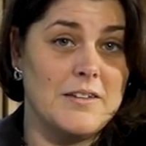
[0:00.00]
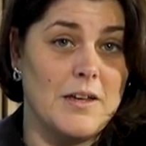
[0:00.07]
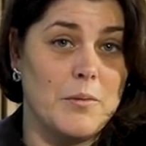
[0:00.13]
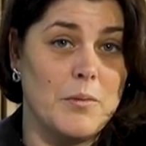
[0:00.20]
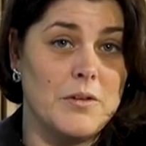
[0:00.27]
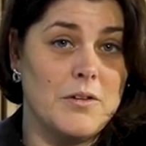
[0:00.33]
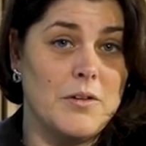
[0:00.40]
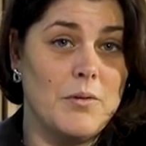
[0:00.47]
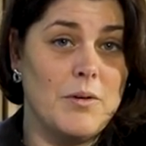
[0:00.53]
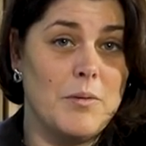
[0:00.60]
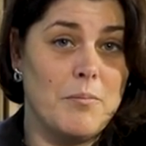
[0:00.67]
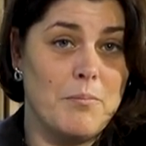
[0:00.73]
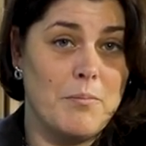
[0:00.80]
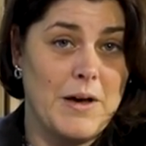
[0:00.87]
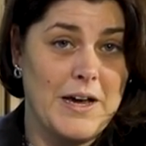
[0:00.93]
I want to
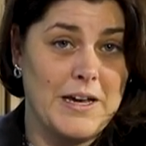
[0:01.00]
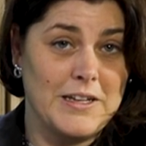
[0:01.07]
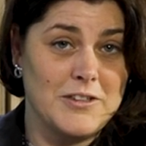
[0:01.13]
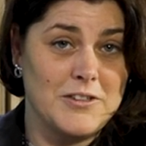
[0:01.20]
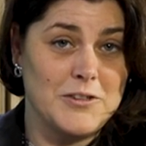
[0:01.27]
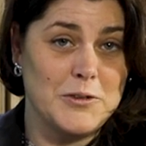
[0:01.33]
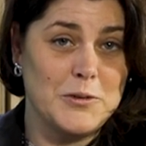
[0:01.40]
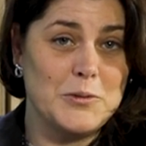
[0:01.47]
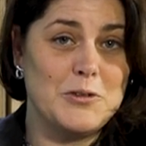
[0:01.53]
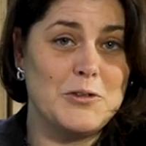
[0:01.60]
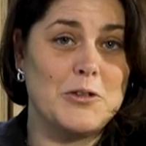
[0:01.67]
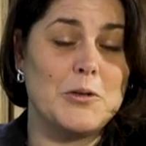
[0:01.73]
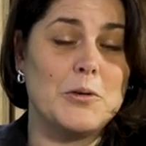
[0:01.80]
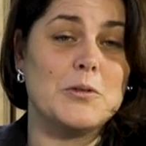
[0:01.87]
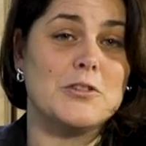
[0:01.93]
remind you
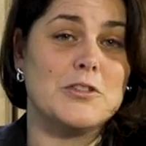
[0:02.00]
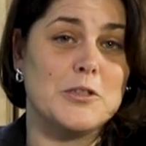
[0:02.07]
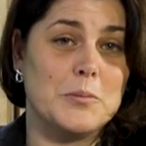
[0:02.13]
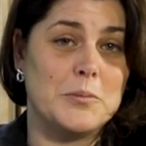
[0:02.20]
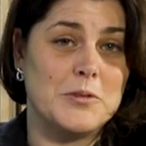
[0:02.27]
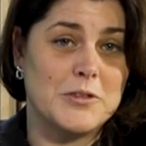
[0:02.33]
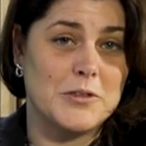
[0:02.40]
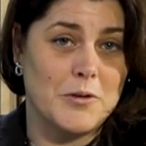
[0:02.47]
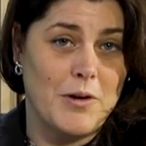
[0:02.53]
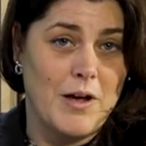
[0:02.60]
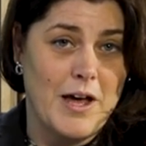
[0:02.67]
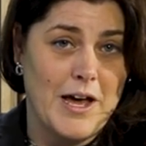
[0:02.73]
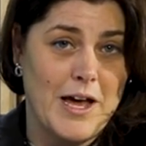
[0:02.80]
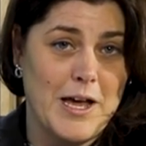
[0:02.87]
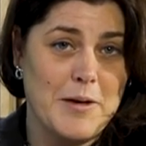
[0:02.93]
to
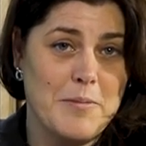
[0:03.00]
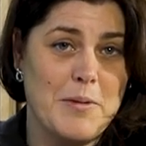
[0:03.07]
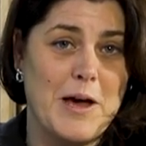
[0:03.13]
subscribe.